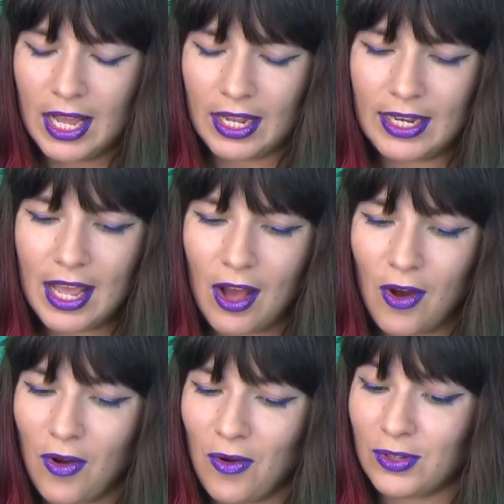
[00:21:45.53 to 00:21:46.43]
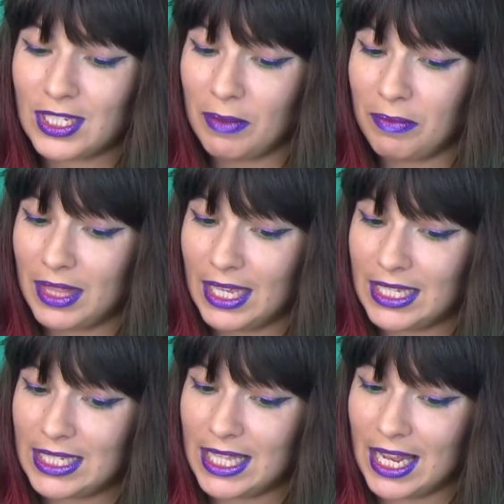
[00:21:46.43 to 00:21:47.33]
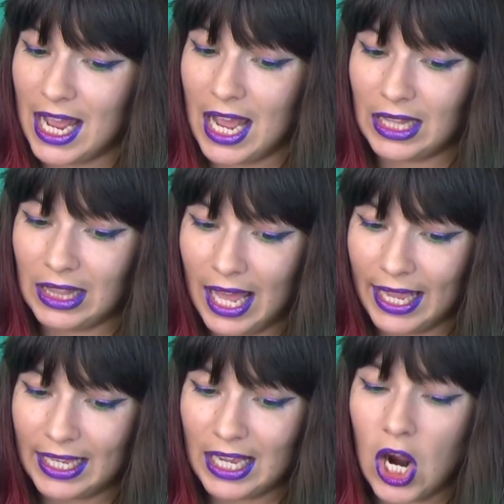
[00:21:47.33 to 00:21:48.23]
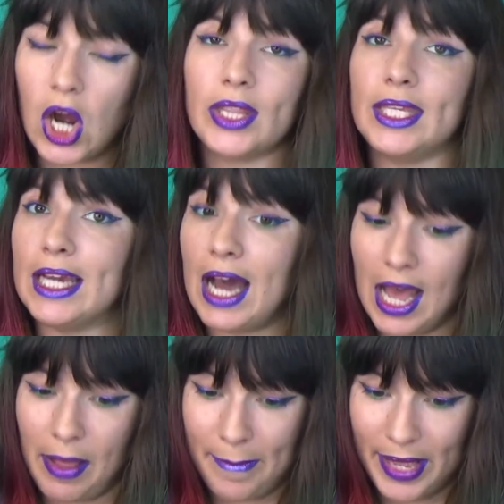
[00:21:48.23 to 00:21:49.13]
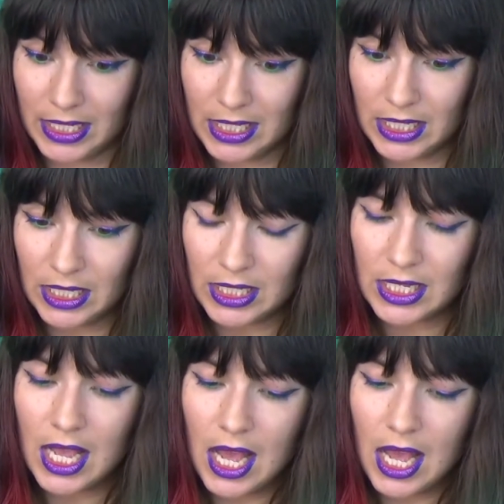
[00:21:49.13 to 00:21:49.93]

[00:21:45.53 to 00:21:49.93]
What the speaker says: Now, some things that I like are the eye pencils.